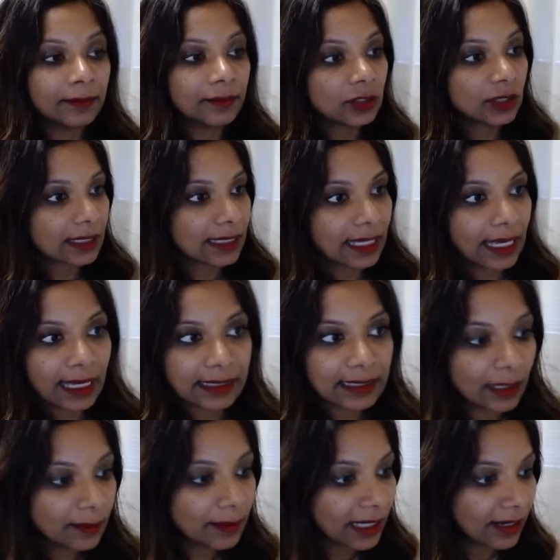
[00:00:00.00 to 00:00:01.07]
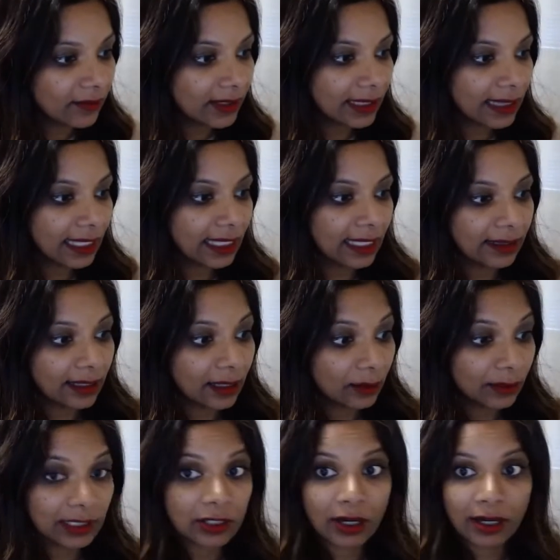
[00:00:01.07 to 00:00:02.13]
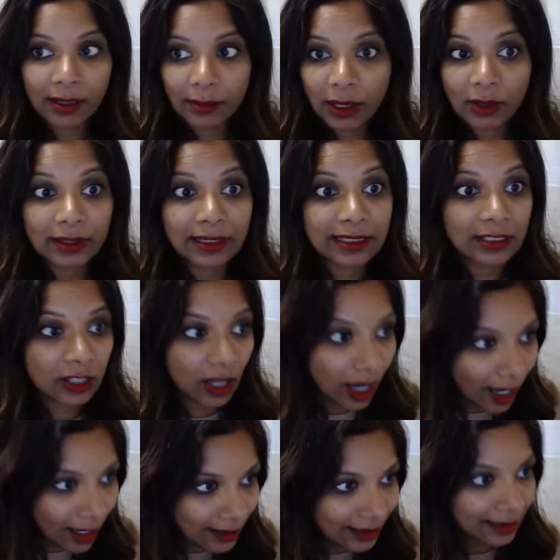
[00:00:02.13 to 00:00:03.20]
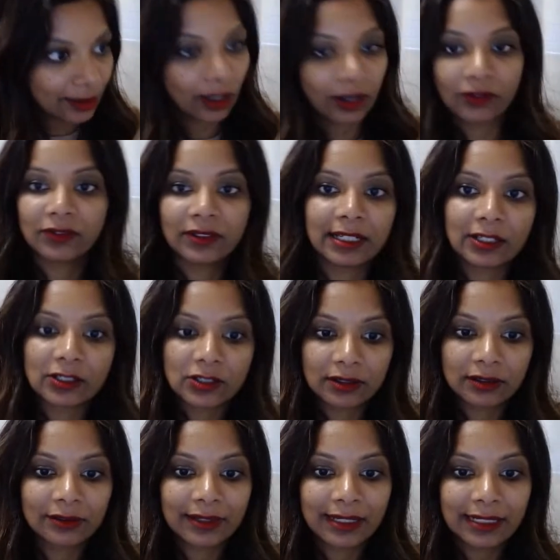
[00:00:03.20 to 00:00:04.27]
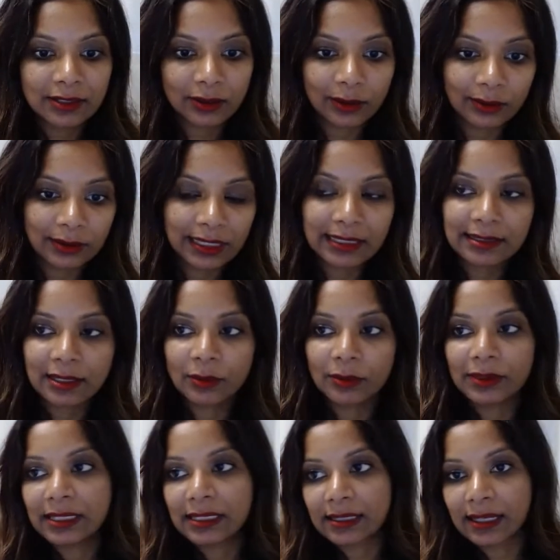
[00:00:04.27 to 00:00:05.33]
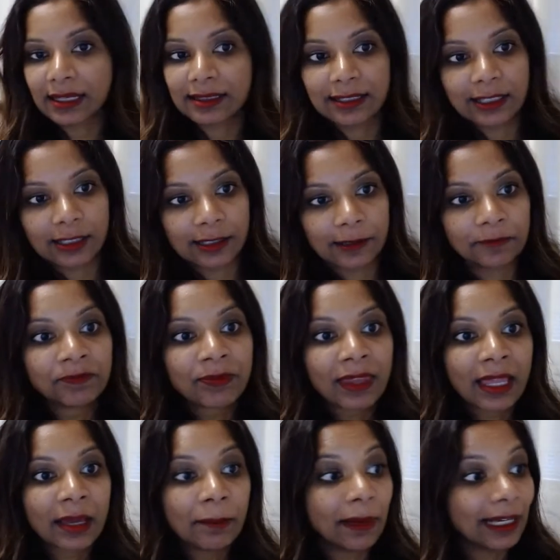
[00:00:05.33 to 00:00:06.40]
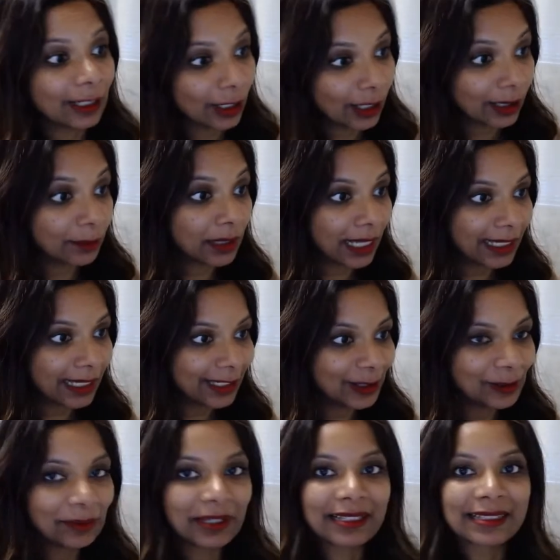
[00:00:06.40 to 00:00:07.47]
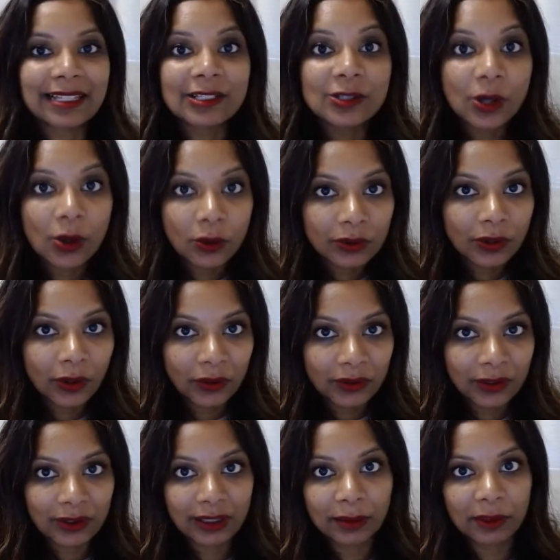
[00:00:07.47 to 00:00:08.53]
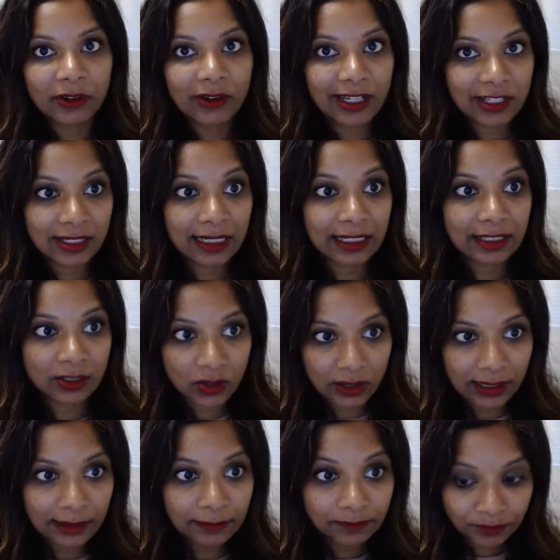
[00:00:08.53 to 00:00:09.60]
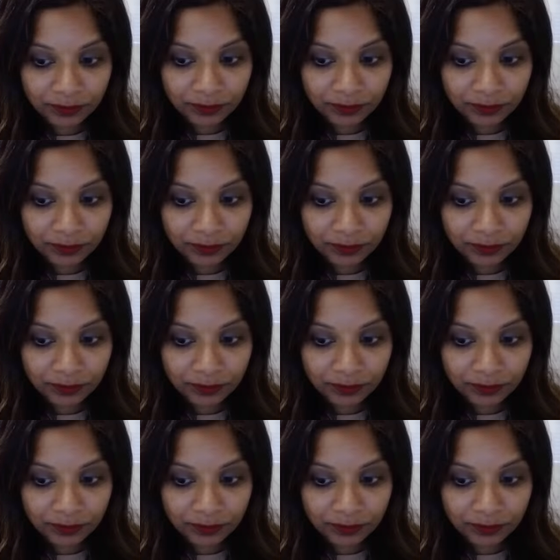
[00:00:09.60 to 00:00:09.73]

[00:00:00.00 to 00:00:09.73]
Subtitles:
Just a heads up that everything that we talk about is not confidential, right? So things that we discuss here might not apply to you because I don't know your immigration history,